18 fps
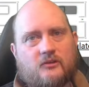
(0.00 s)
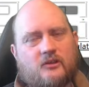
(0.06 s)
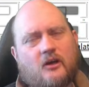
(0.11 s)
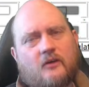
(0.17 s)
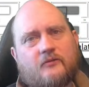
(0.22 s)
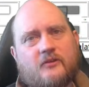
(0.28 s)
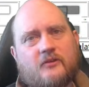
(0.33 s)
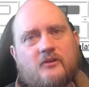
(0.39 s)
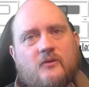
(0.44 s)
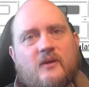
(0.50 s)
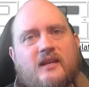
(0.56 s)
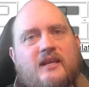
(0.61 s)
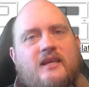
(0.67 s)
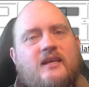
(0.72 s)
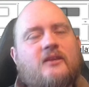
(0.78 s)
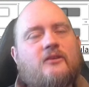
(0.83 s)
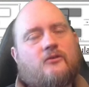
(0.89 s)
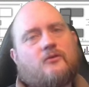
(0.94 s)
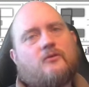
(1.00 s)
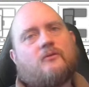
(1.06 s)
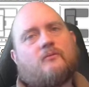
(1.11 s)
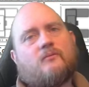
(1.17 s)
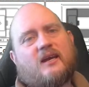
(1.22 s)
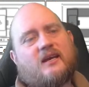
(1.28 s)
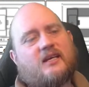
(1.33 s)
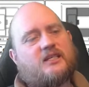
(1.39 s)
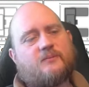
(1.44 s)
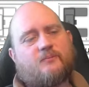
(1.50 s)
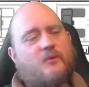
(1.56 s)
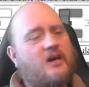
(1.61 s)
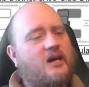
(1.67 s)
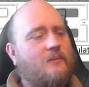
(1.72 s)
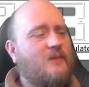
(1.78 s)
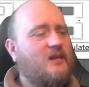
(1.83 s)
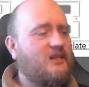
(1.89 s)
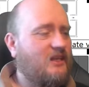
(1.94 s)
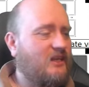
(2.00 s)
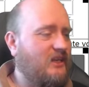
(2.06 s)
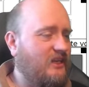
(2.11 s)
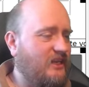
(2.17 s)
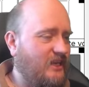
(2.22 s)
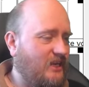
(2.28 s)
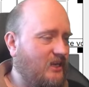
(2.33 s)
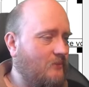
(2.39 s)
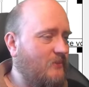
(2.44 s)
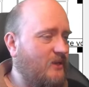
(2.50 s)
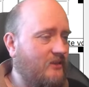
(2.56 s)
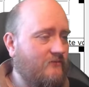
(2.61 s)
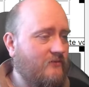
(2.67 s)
Often you need to experiment a little bit